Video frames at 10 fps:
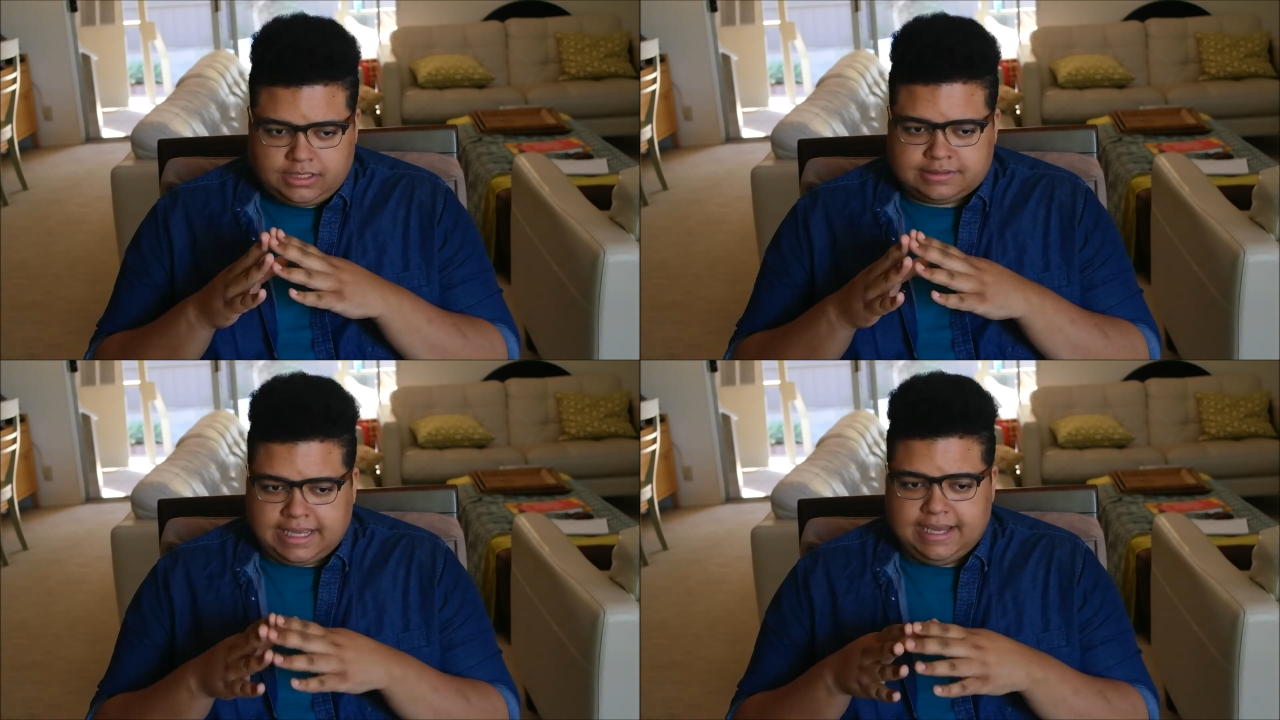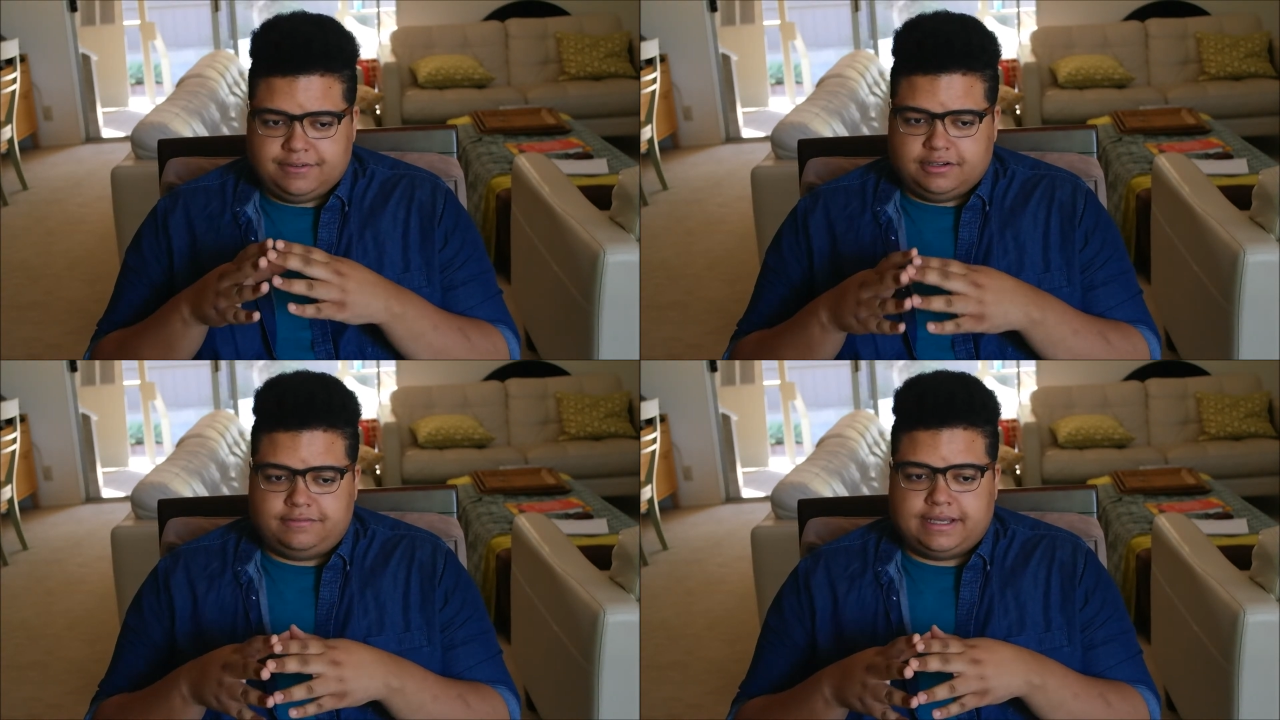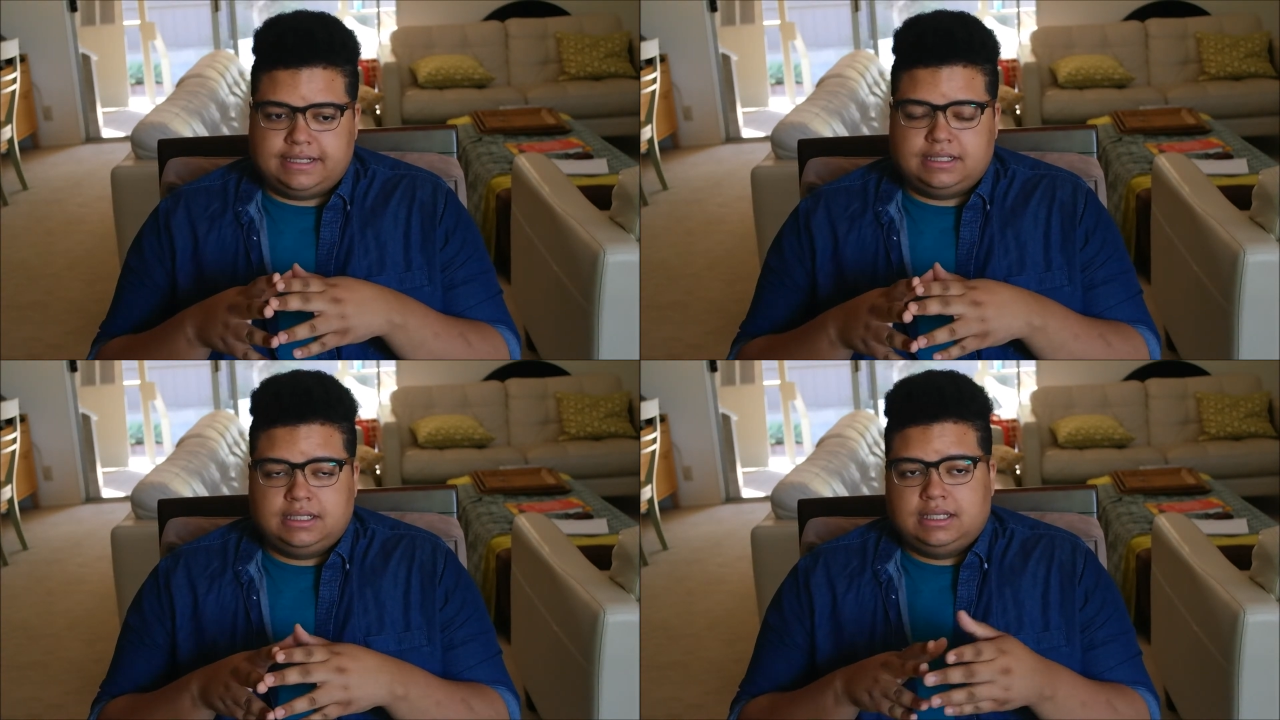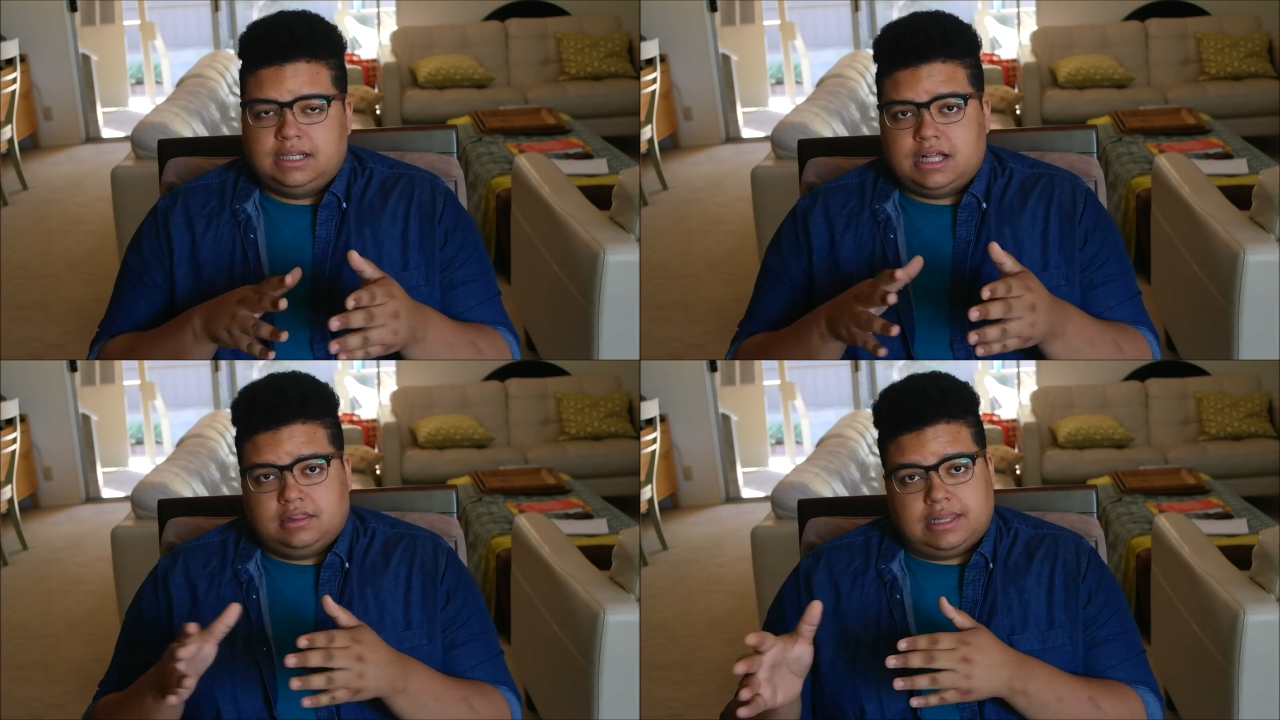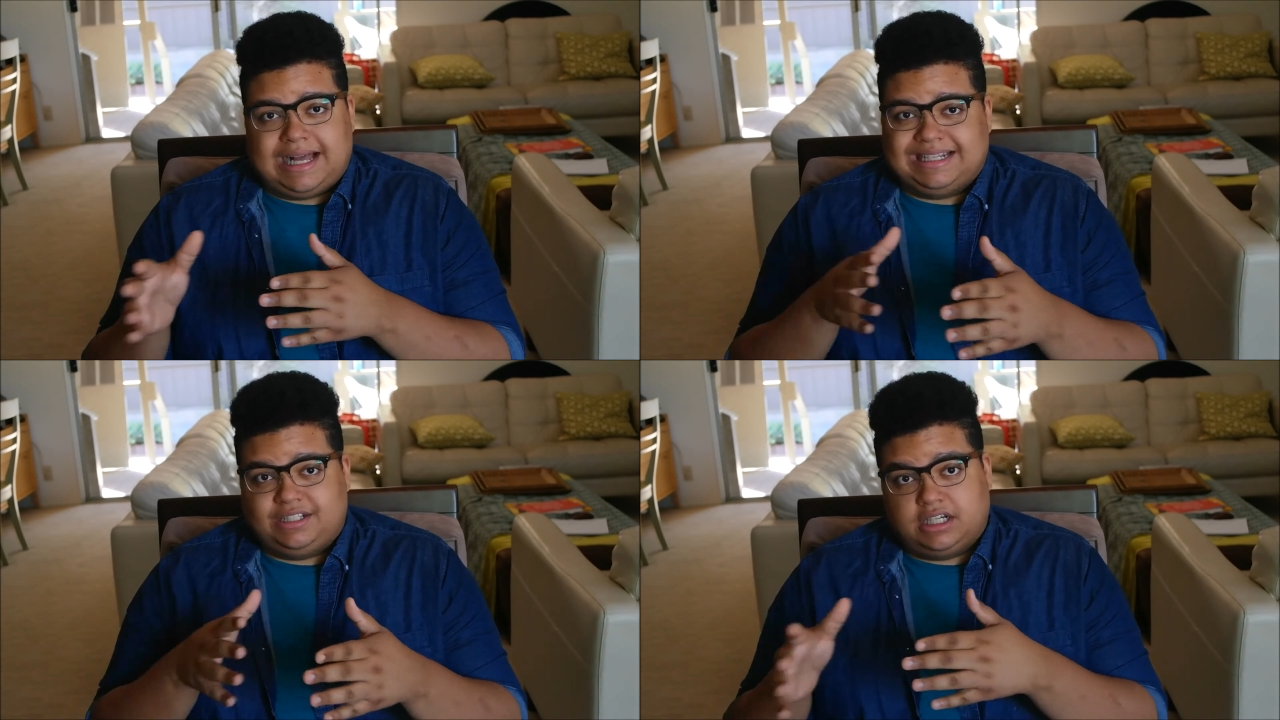to have an event
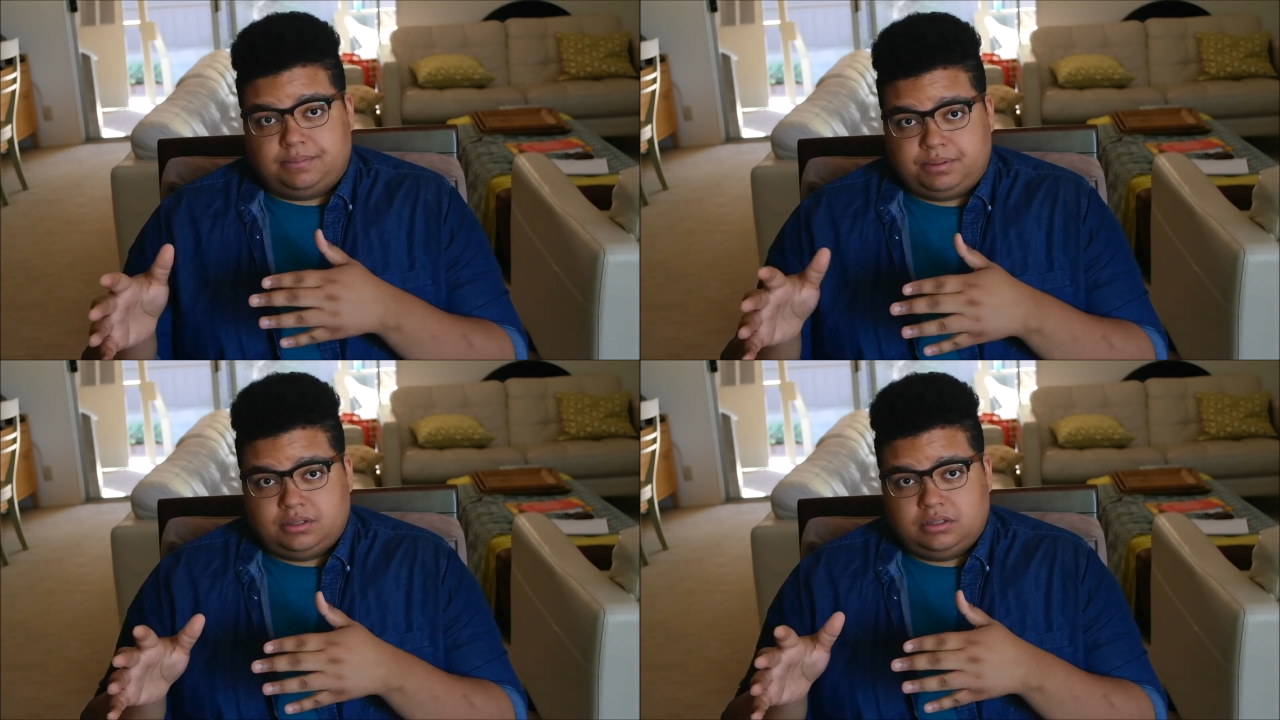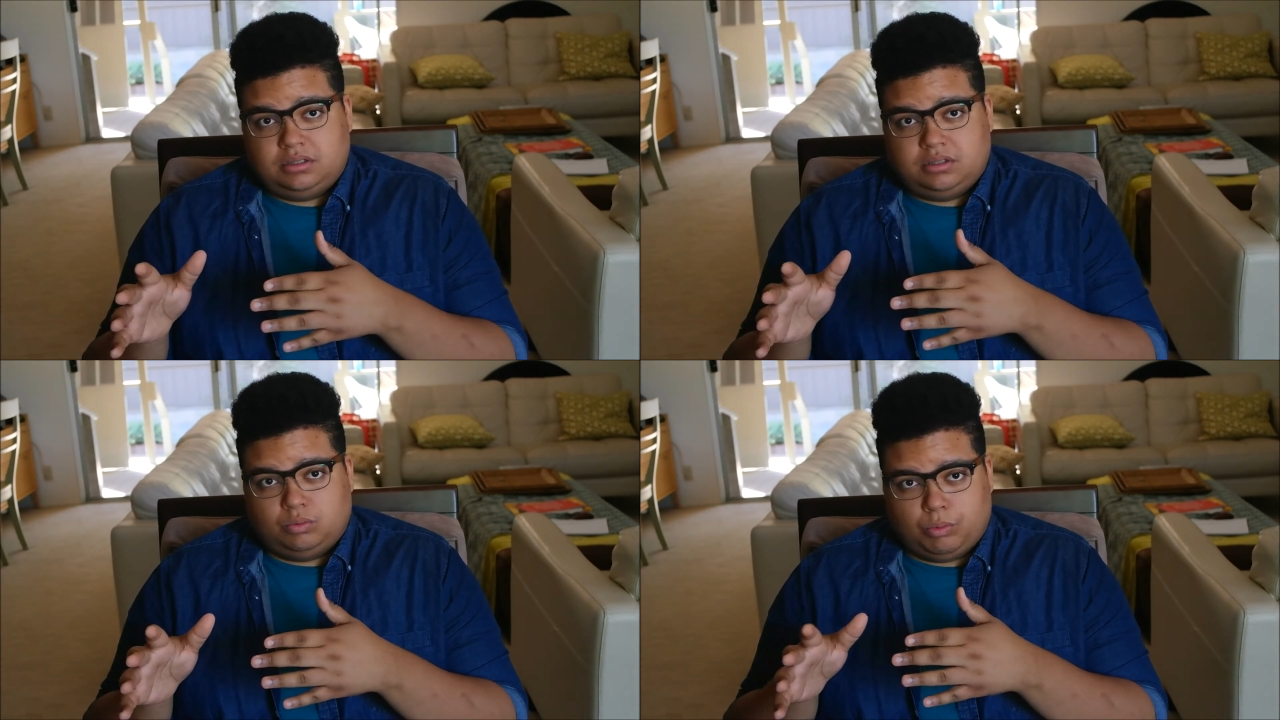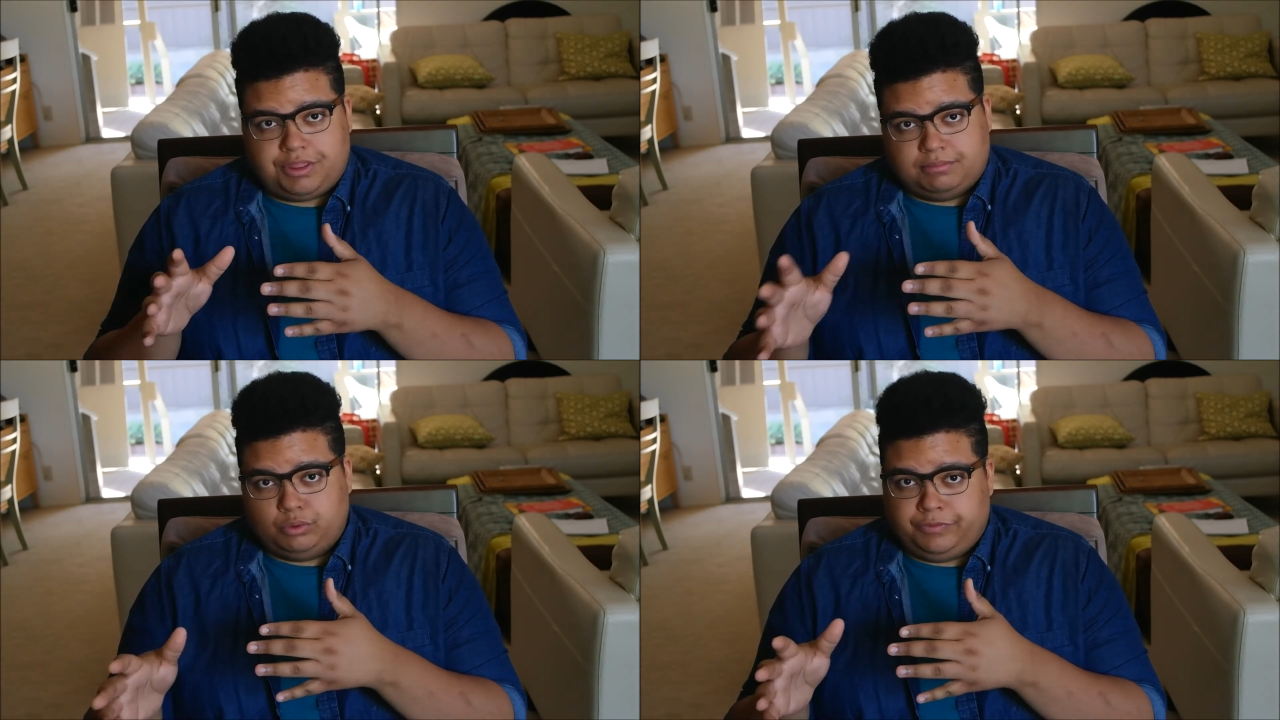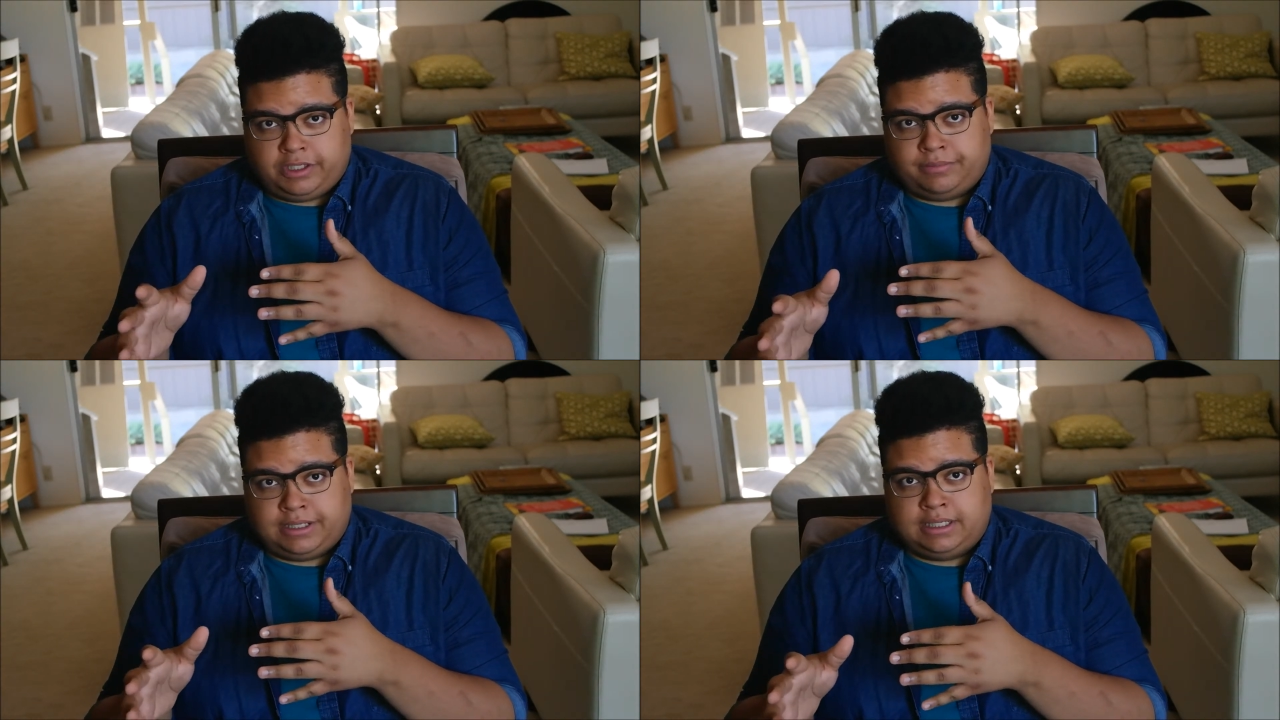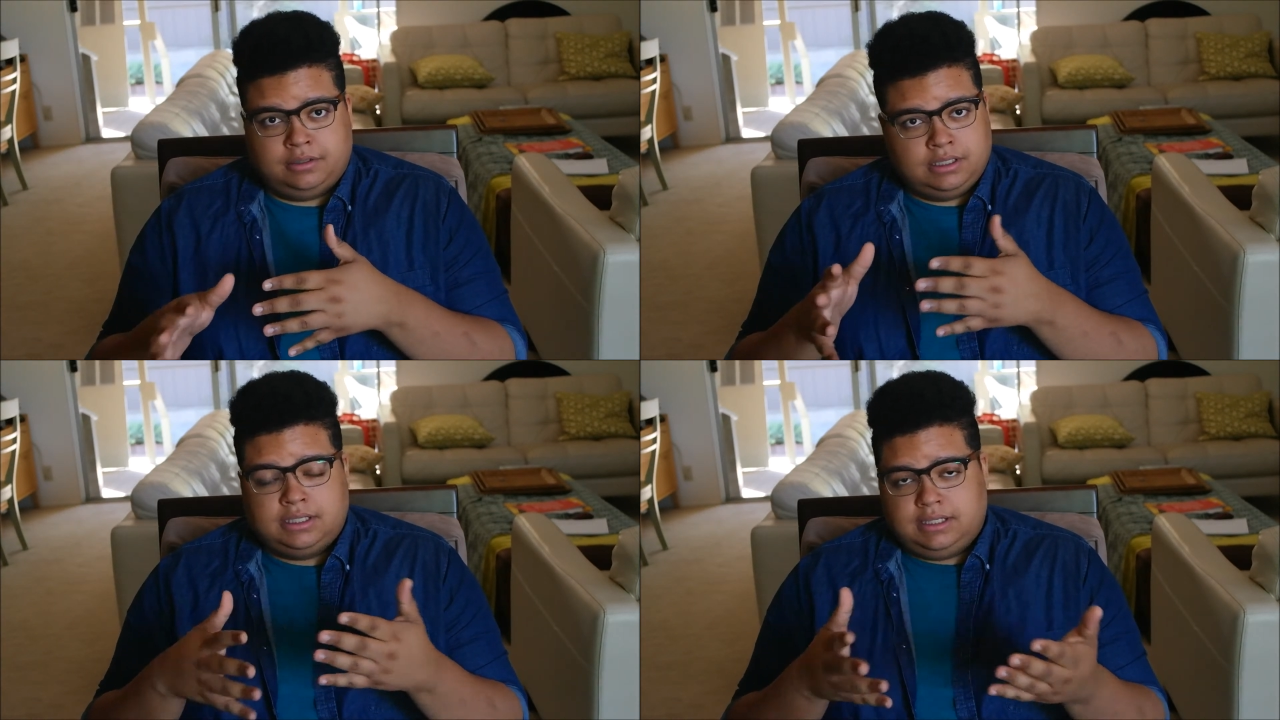lined up with a movie coming
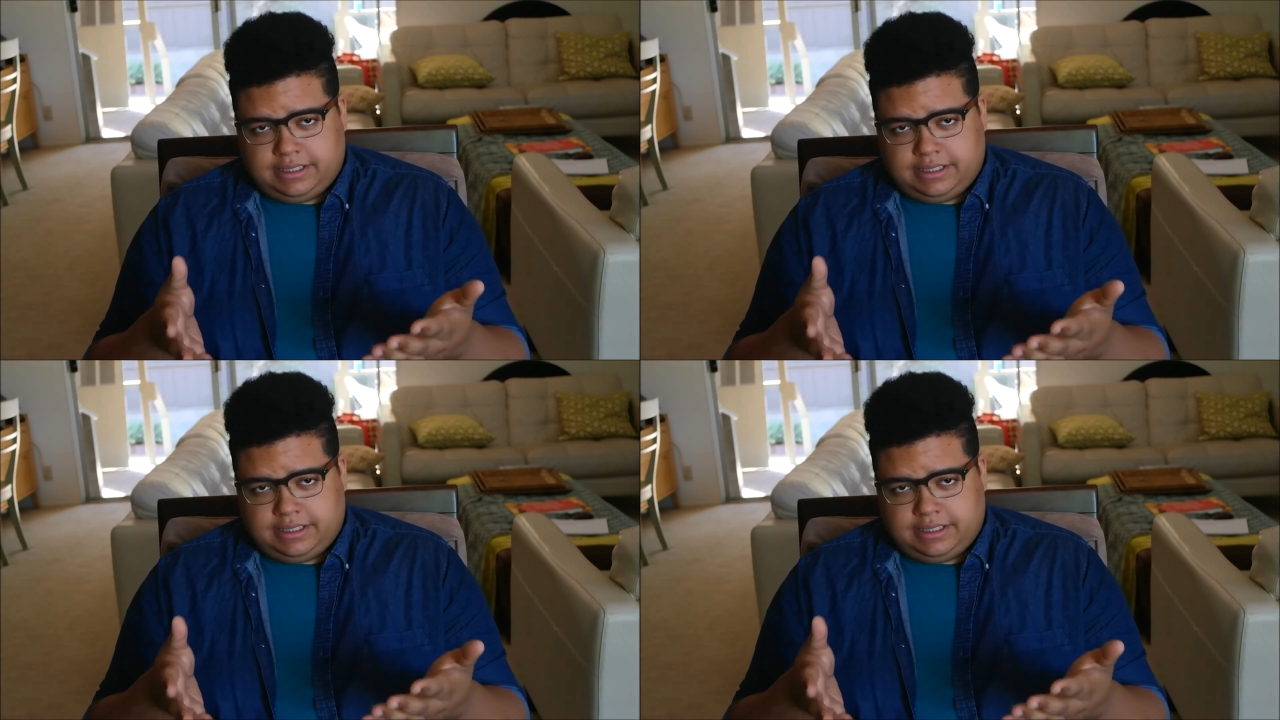out.